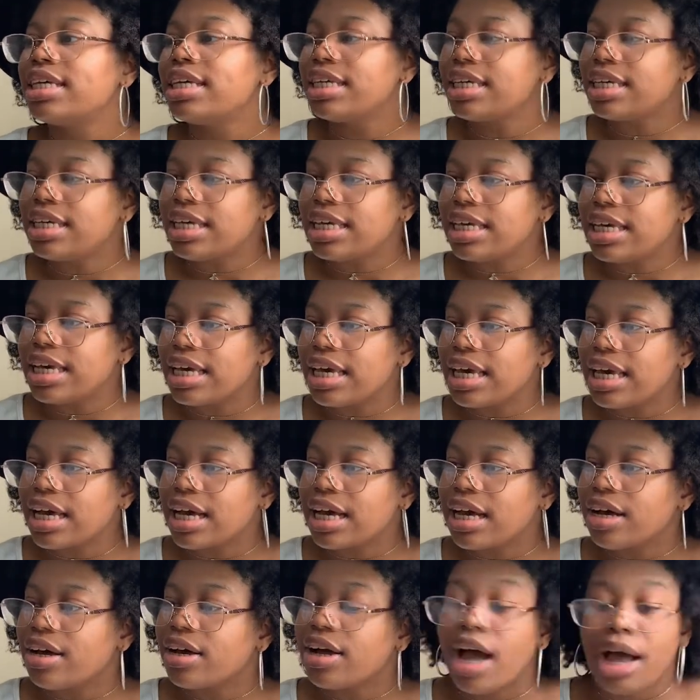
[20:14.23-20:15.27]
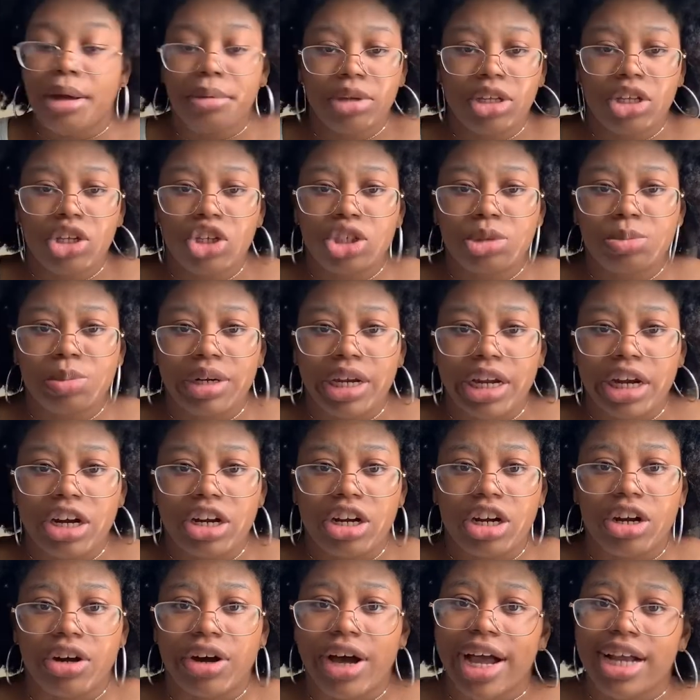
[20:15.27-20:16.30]
Yeah, I'm a huge Panera
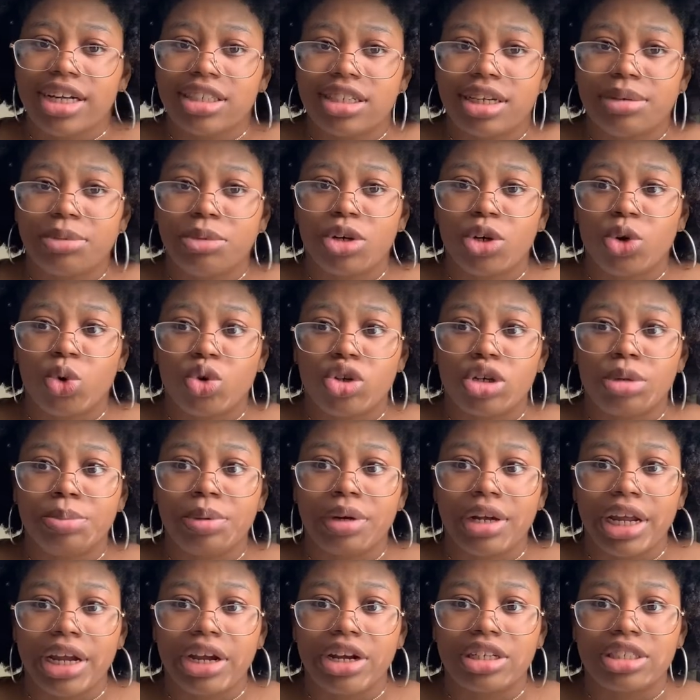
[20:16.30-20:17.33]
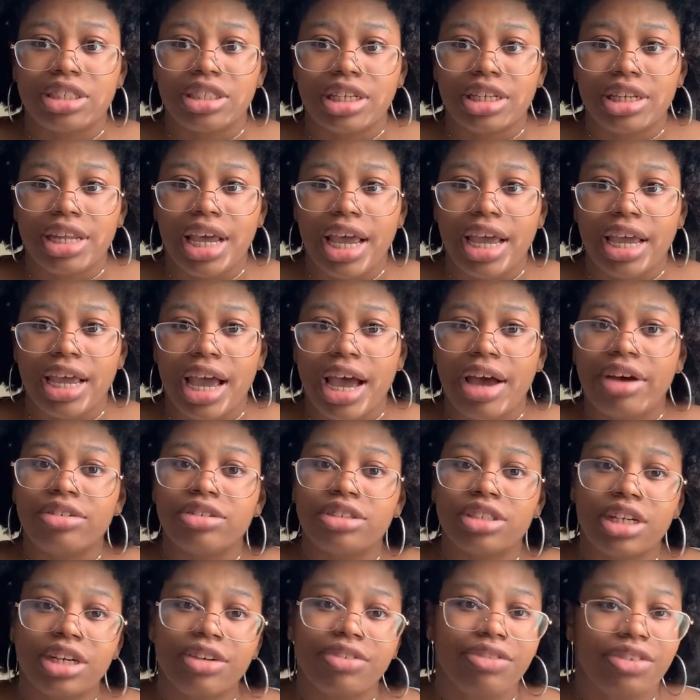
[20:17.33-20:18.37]
girl. Actually, I'm going to order Panera today after
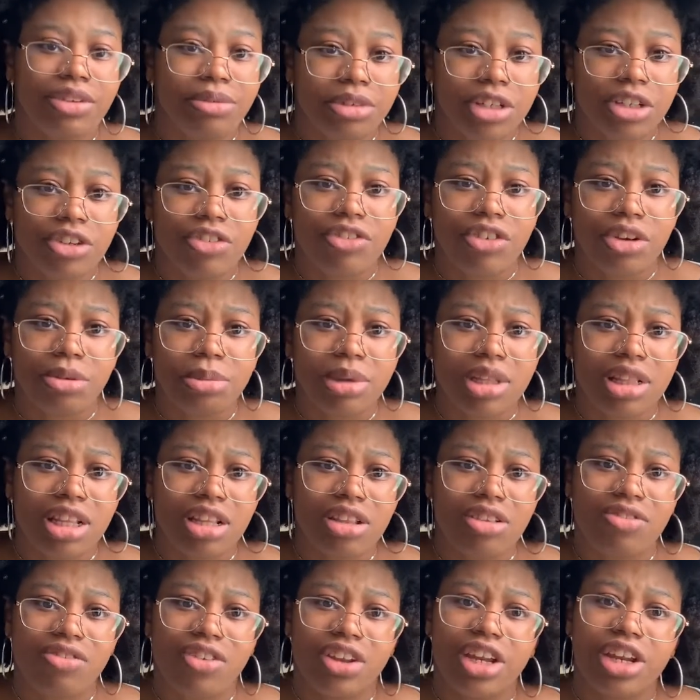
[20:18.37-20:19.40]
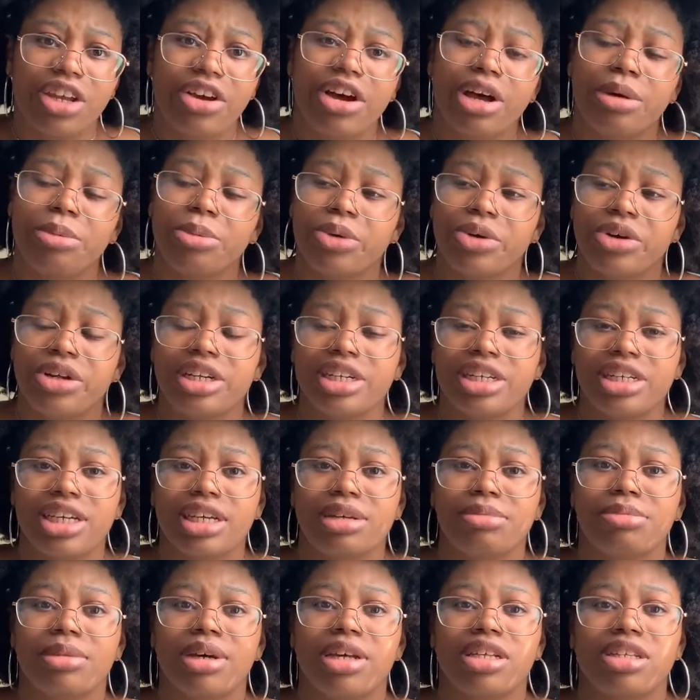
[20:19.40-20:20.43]
I finish filming this video. I'm going to get
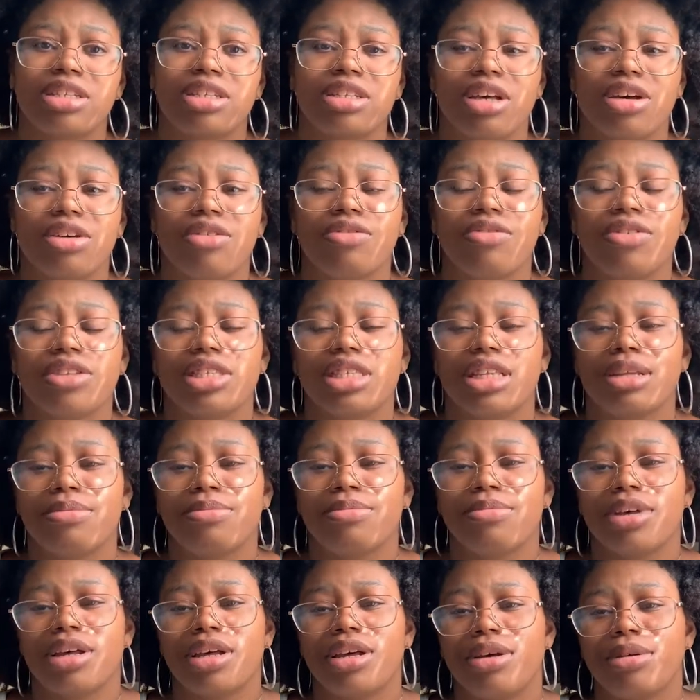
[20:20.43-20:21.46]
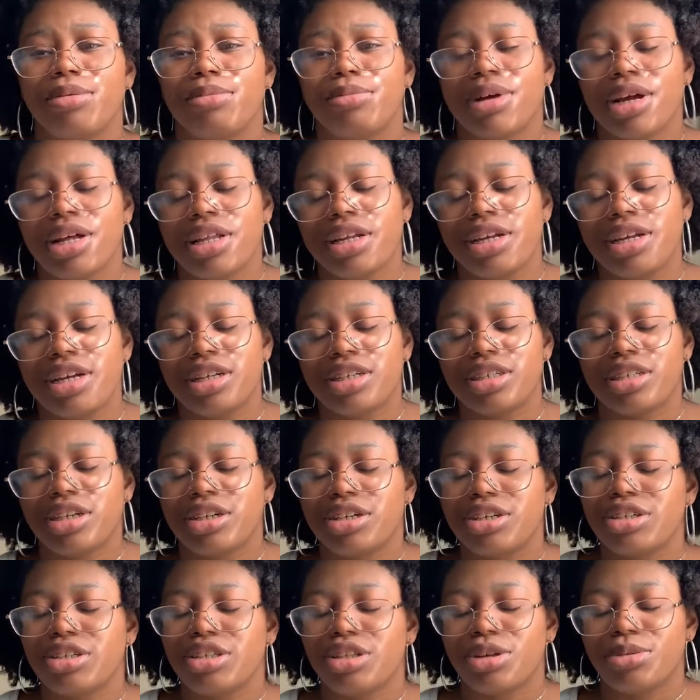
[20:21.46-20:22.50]
myself some broccoli and cheddar
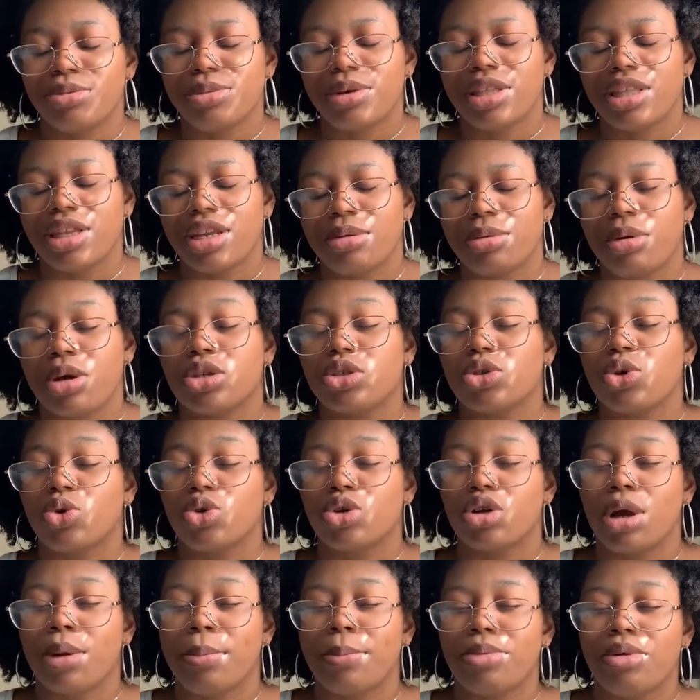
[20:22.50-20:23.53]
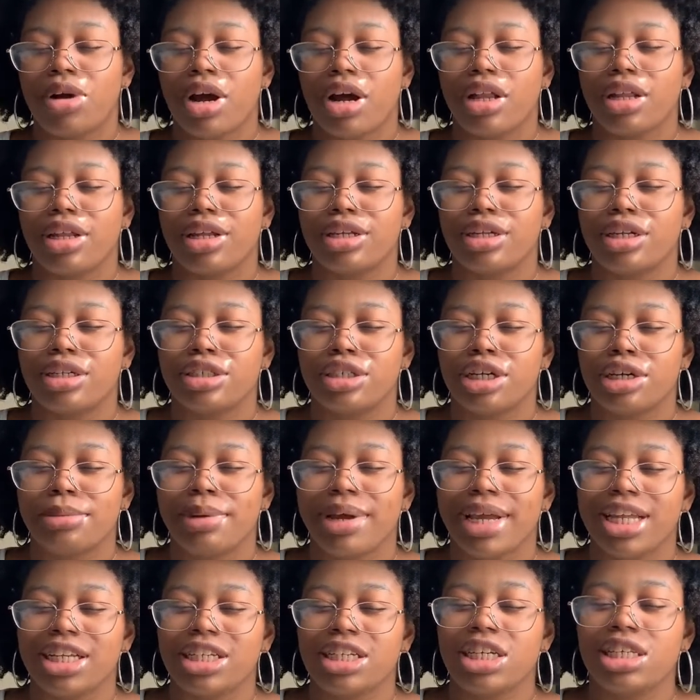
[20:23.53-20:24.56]
soup, and then I'll also order a broccoli and cheddar mac
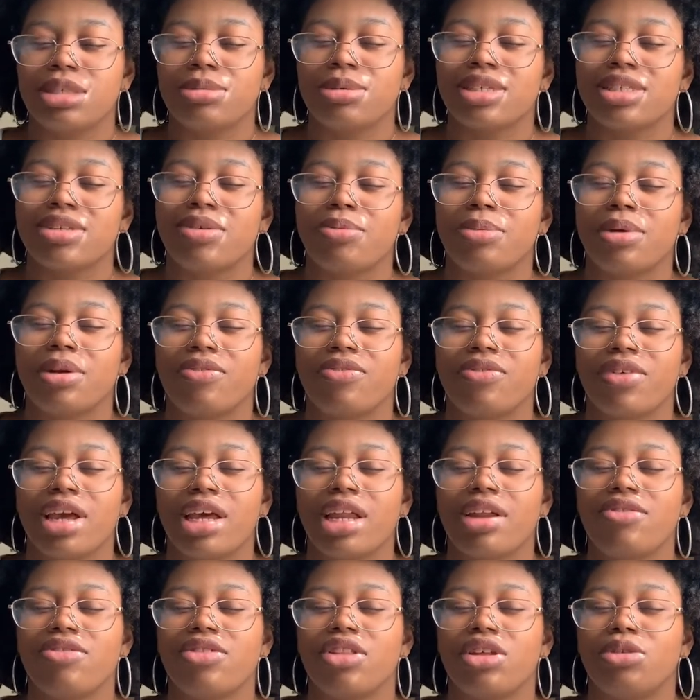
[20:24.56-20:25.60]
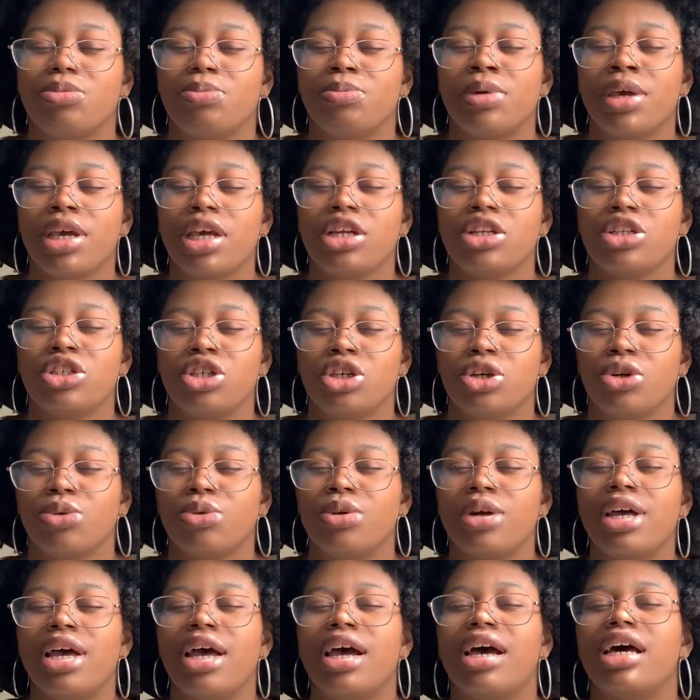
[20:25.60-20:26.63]
and cheese because I've been a fan of the pick two.
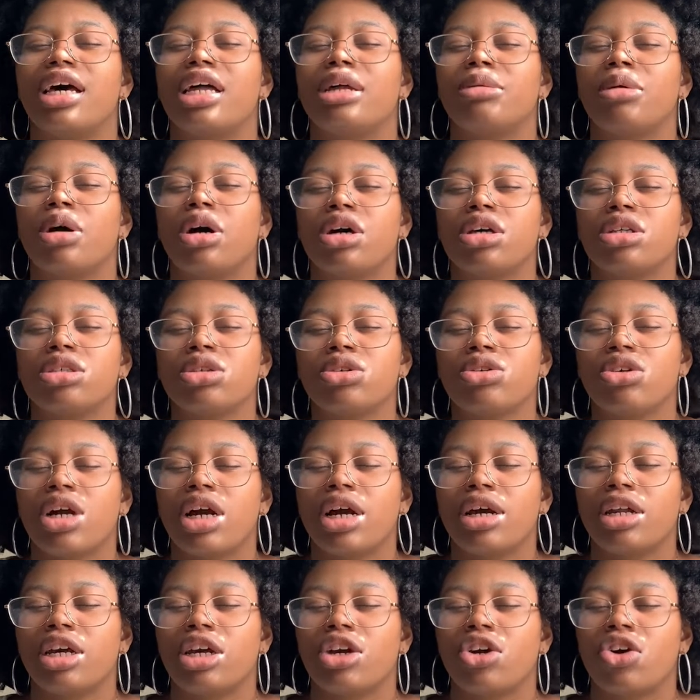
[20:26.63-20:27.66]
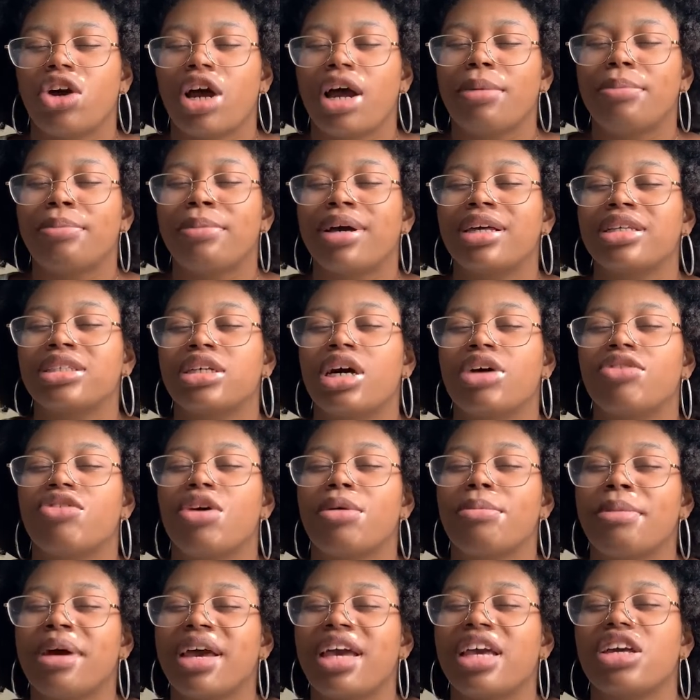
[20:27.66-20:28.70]
And I'm also going to grab myself a
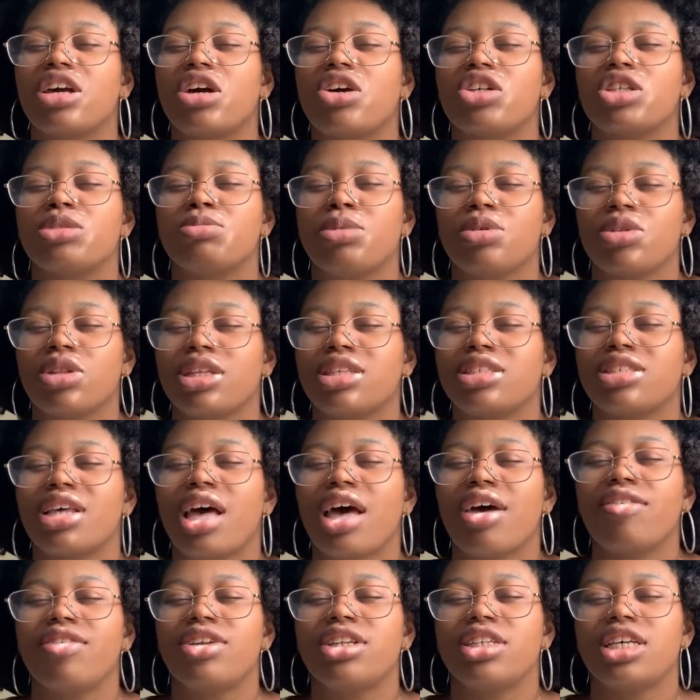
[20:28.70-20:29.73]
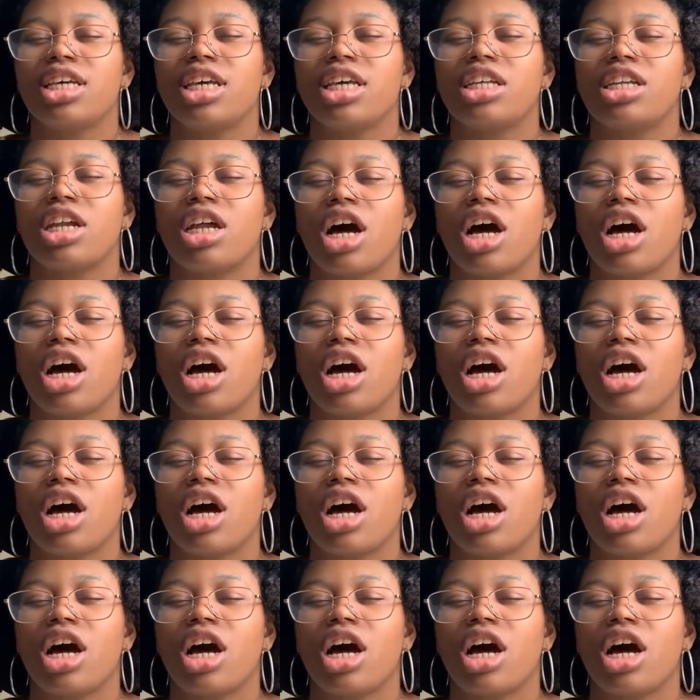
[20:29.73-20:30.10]
mango smoothie. $17.